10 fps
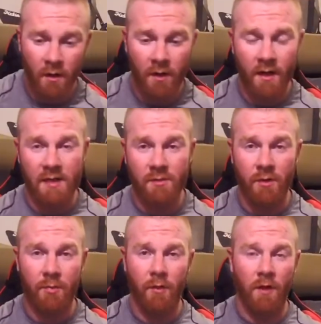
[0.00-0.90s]
all right, guys, we're
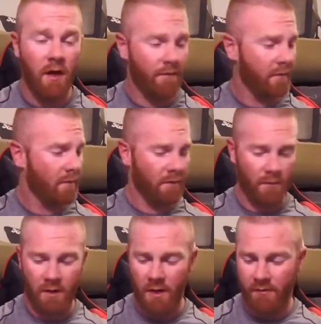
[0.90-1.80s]
gonna pull off
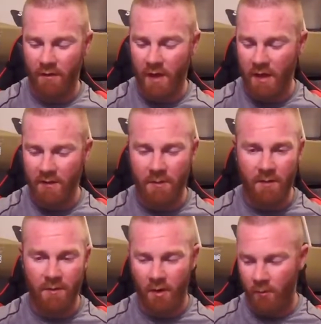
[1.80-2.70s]
enough line,
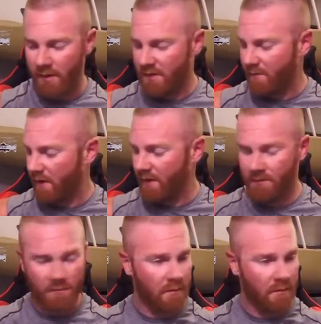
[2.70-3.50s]
maybe our wingspan.